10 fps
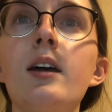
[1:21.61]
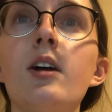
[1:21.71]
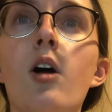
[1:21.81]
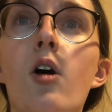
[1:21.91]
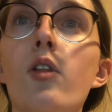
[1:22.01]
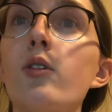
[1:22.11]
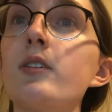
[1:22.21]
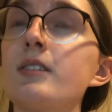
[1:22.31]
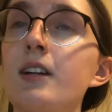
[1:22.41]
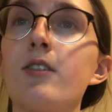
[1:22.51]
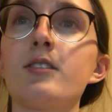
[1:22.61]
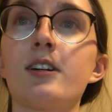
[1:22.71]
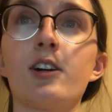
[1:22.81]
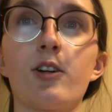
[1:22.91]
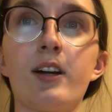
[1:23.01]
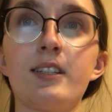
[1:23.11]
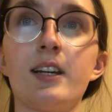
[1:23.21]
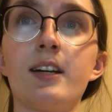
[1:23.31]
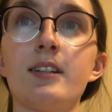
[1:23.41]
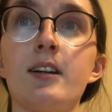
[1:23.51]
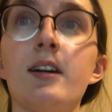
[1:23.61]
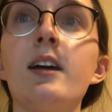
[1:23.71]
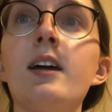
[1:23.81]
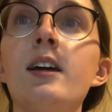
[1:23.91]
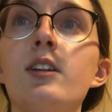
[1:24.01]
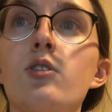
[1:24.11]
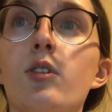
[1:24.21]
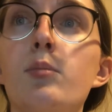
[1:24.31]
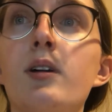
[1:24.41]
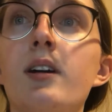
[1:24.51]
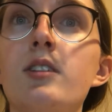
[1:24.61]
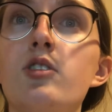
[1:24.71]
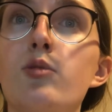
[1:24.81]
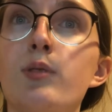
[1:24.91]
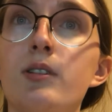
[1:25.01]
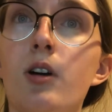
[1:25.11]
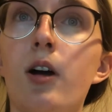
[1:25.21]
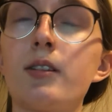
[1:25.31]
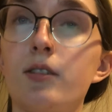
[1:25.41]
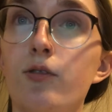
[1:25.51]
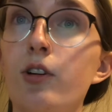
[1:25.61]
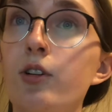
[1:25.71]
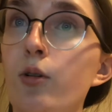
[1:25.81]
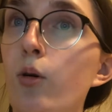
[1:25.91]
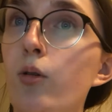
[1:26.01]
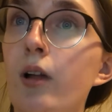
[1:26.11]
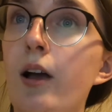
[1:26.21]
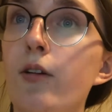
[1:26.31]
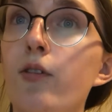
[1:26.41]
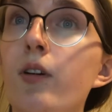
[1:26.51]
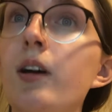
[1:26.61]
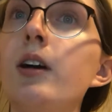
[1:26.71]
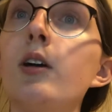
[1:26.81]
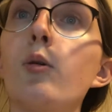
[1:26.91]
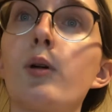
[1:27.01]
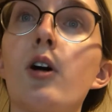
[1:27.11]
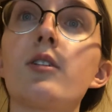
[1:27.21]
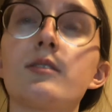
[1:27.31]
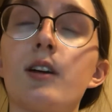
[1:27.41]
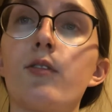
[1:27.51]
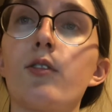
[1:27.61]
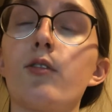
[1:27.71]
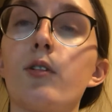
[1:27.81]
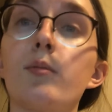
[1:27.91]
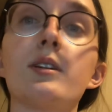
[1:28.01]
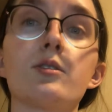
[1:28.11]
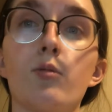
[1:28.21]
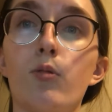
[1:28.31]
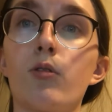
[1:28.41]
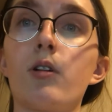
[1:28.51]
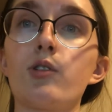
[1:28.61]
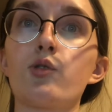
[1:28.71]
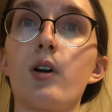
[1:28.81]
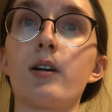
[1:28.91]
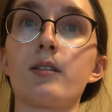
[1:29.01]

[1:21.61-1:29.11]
Although this sounds like a crazy idea, it's only because you've been taught different your whole life. We all suffer from this war on drugs.